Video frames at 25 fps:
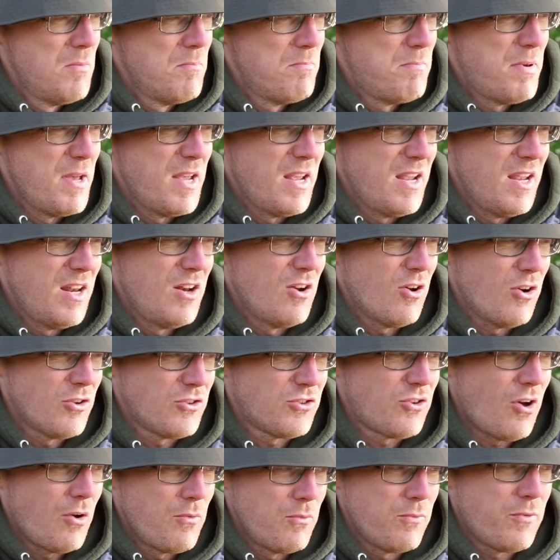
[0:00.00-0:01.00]
being, I
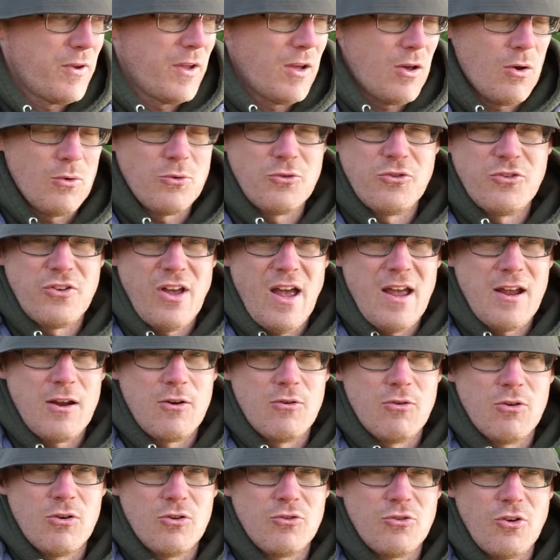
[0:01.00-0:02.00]
don't think I was as
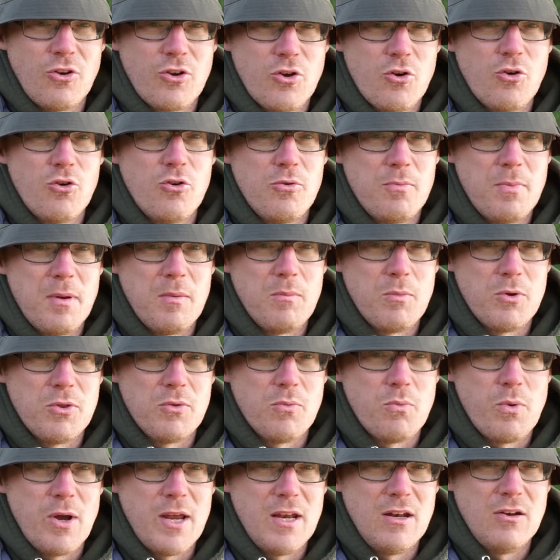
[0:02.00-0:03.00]
accurate as I could have been with
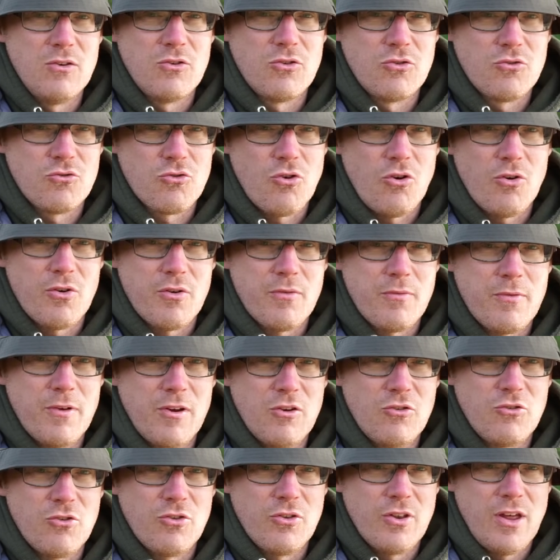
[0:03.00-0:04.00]
the wind trying to
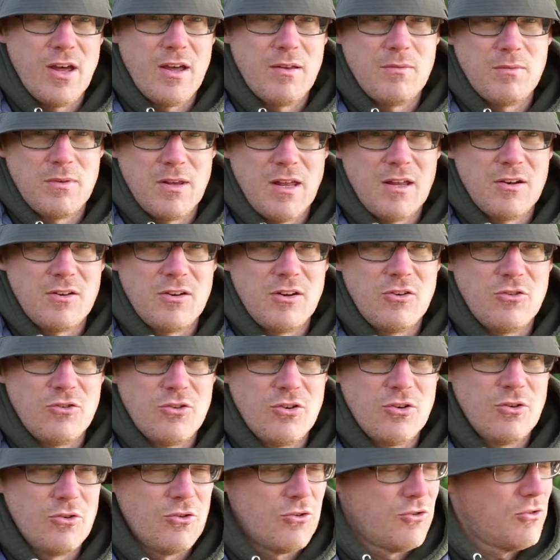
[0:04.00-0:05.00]
fish at that
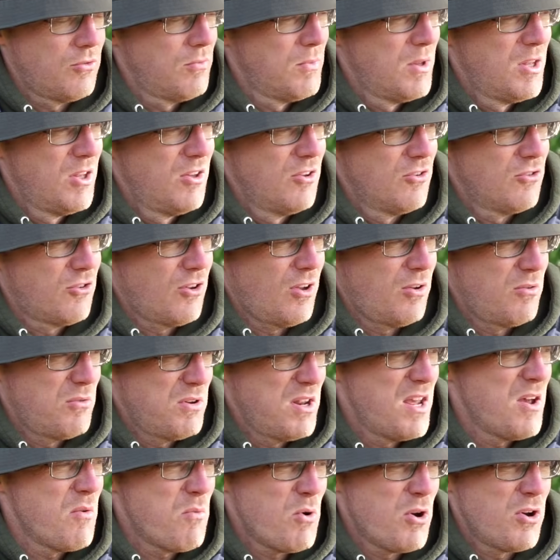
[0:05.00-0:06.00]
distance. So
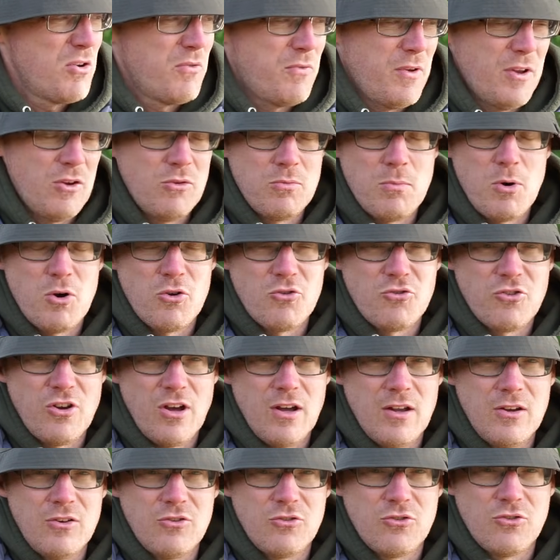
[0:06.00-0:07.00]
yeah, one of the things I might
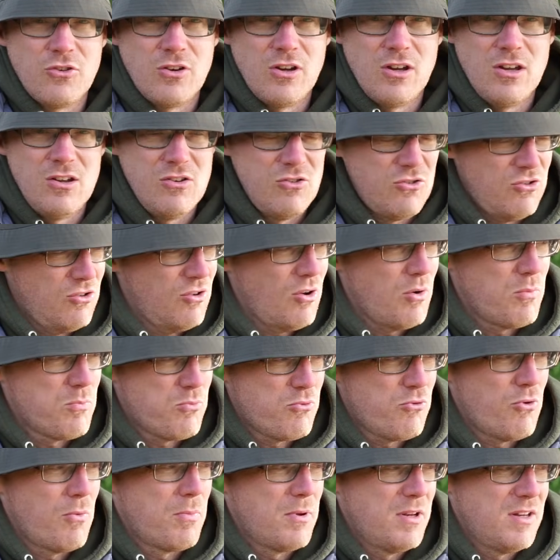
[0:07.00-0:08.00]
change is I
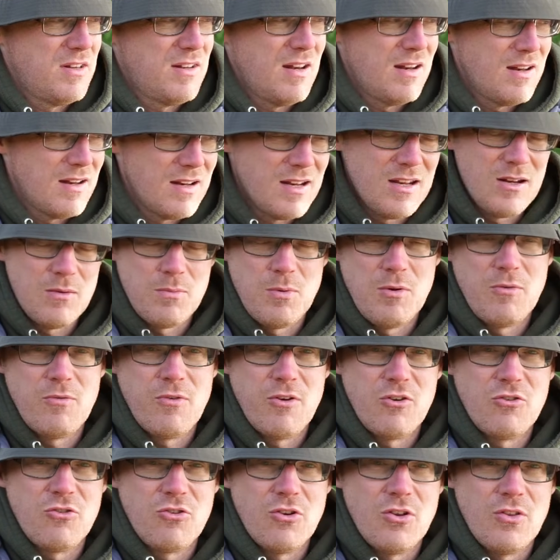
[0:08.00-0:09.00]
probably didn't need to be
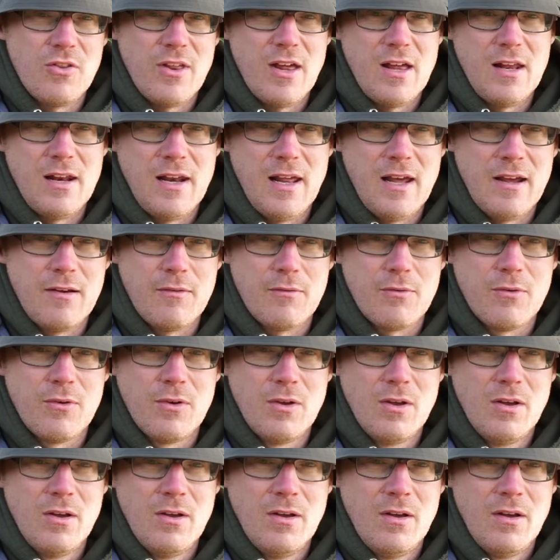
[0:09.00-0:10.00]
fishing at that length.
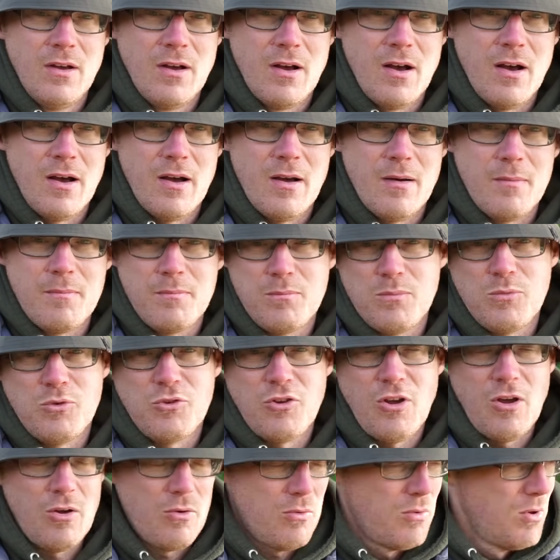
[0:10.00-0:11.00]

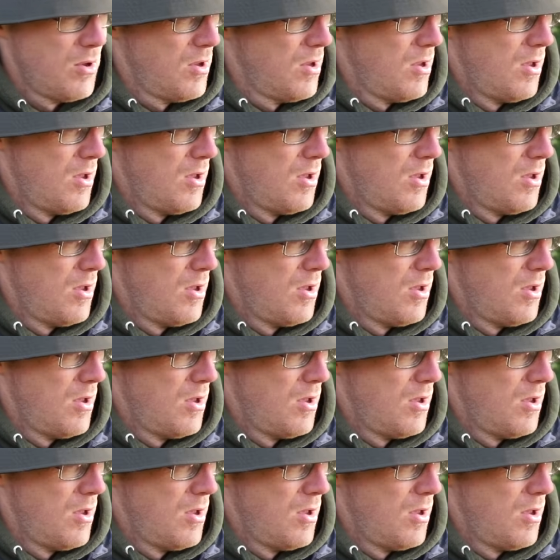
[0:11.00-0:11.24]
But